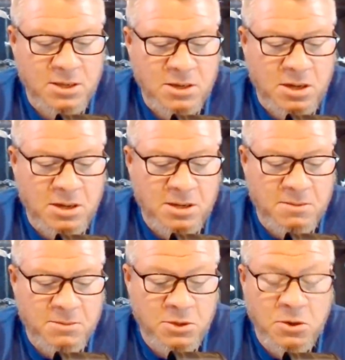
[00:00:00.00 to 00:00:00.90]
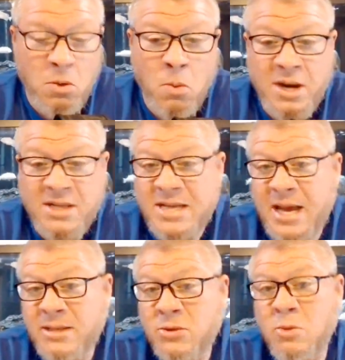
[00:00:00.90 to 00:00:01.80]
um, you don't want to
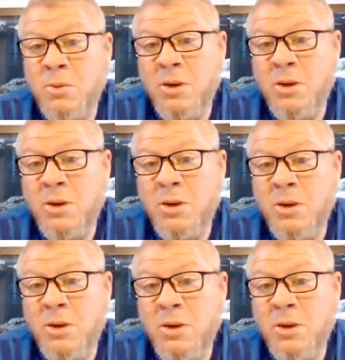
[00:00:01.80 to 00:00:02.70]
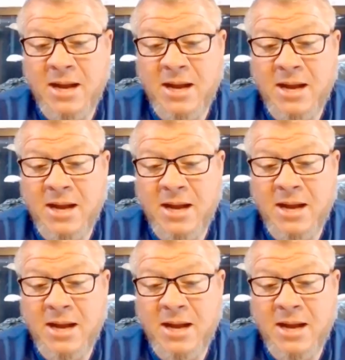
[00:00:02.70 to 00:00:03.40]
take too much of that bacteria out.